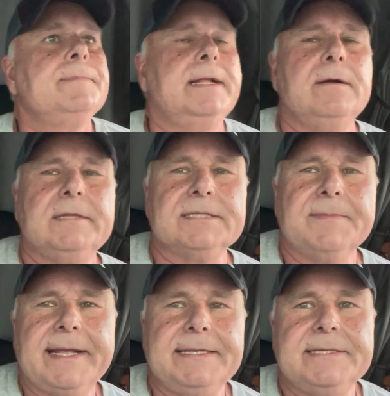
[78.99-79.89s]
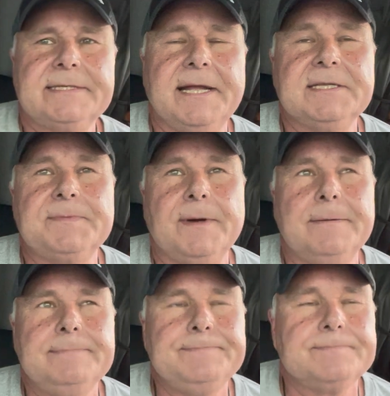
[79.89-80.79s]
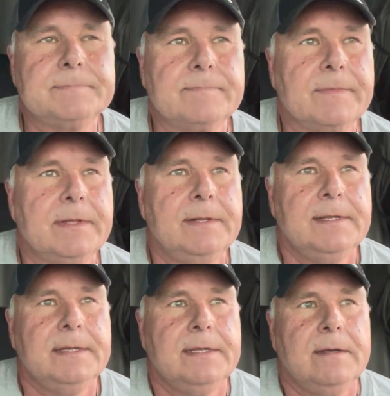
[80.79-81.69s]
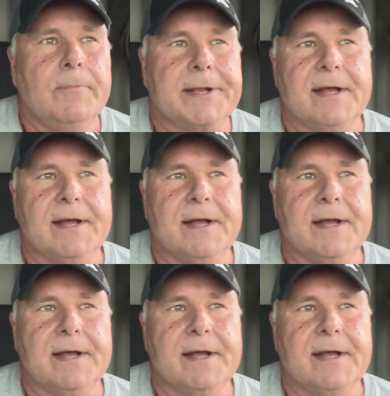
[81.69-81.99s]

I know it doesn't make any sense, but we're